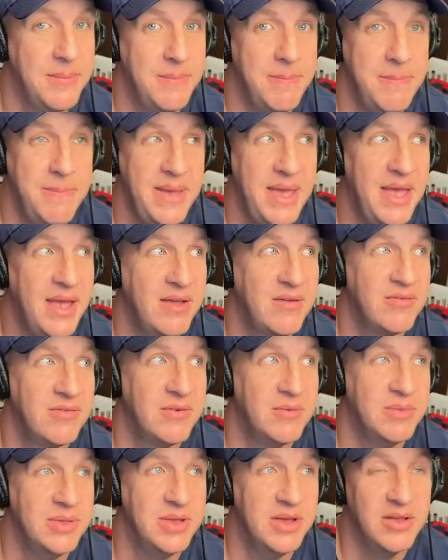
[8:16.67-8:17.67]
back
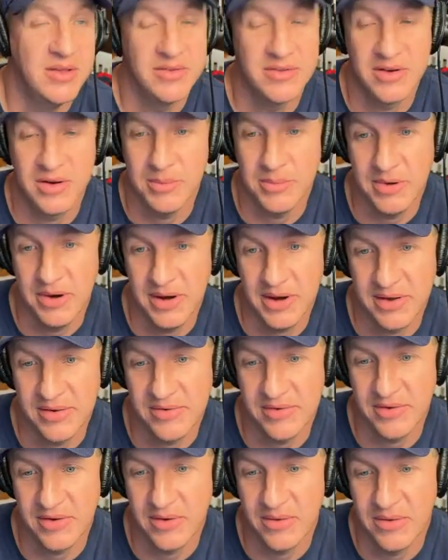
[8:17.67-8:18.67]
from the All Star break.
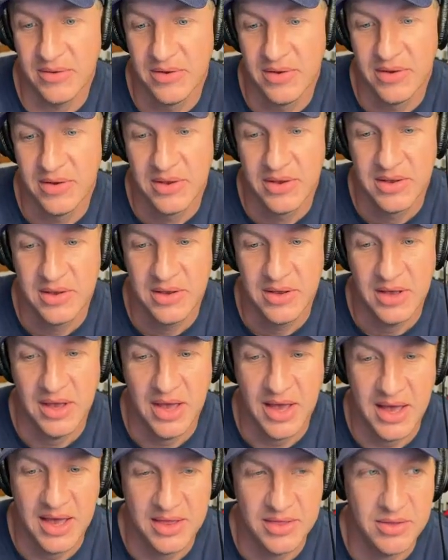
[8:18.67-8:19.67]
So
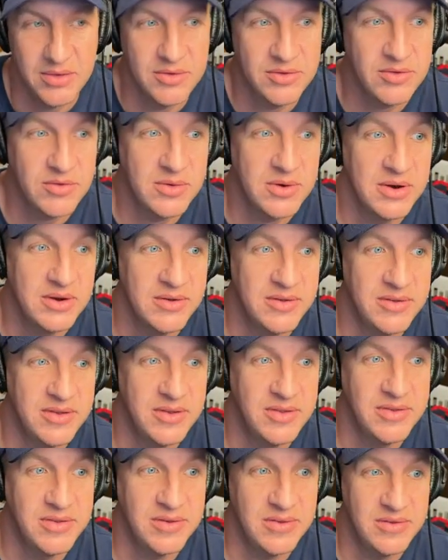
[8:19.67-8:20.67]
uh, those three are in
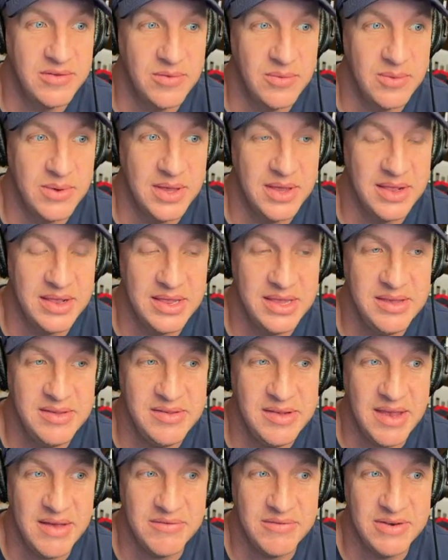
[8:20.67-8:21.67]
Cincy. So we at
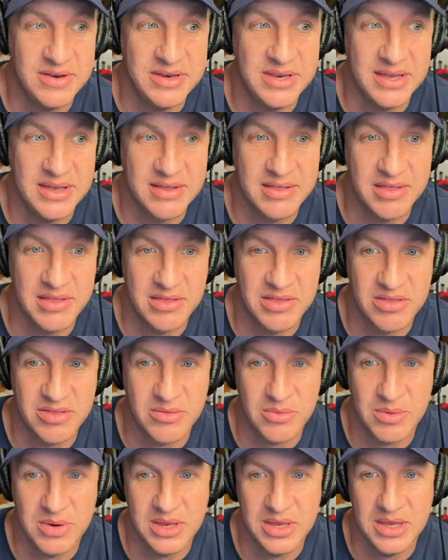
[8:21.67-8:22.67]
least have to take the
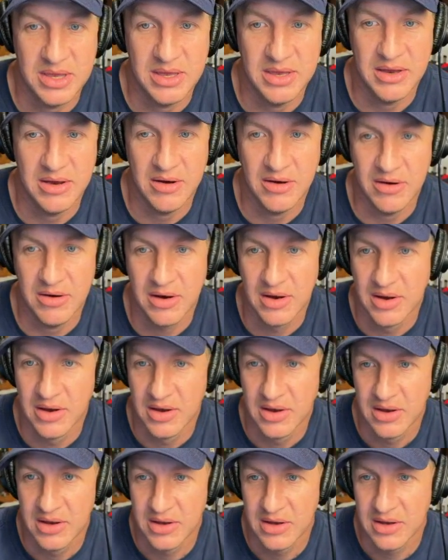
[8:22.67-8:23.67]
three here
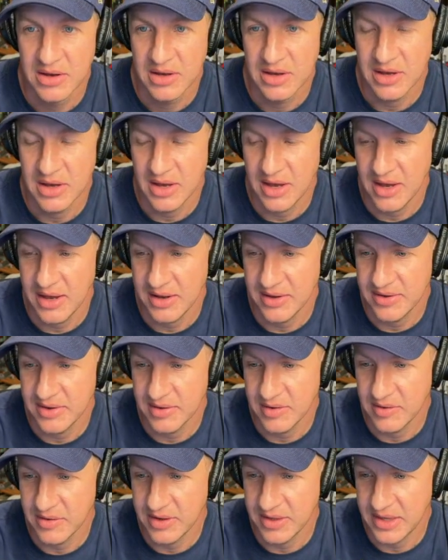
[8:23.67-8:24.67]
uh,
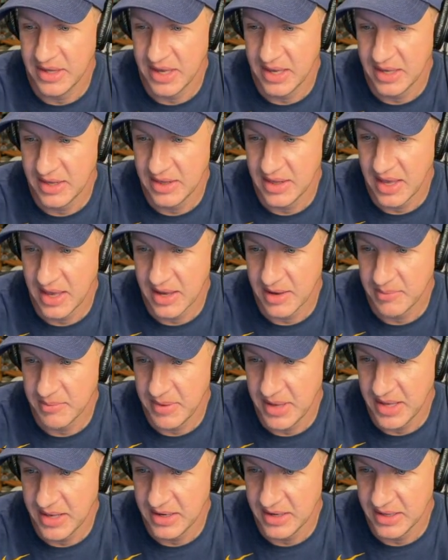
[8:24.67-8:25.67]
to gain that
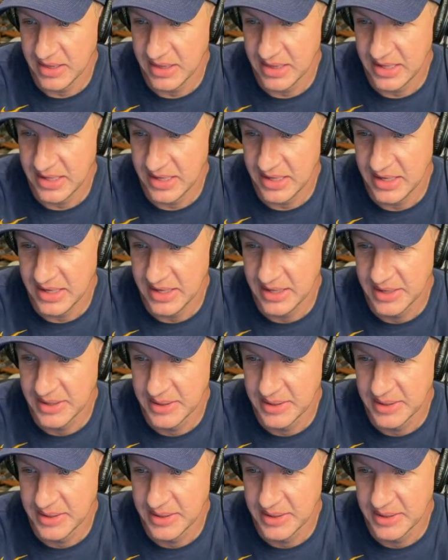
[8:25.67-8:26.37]
commanding lead.